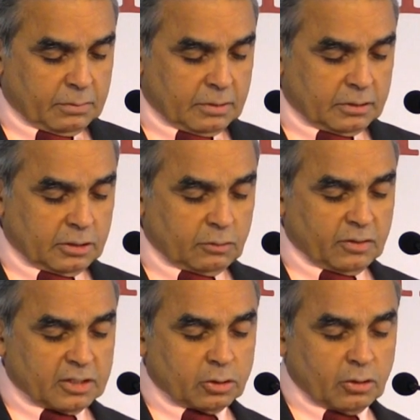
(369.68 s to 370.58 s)
She
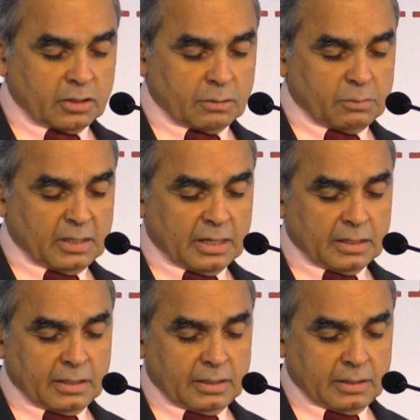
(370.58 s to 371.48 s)
first joined the
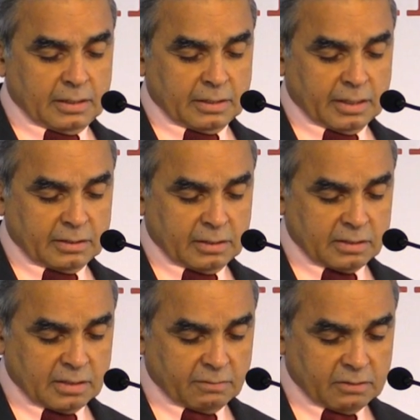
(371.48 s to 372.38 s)
PLA in
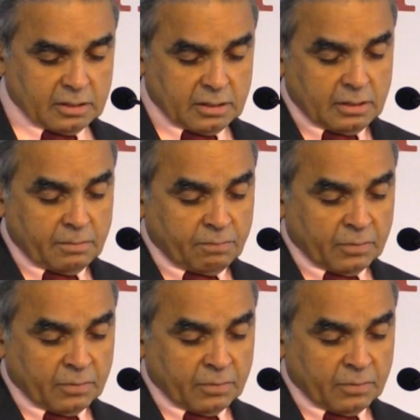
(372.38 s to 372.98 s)
1970.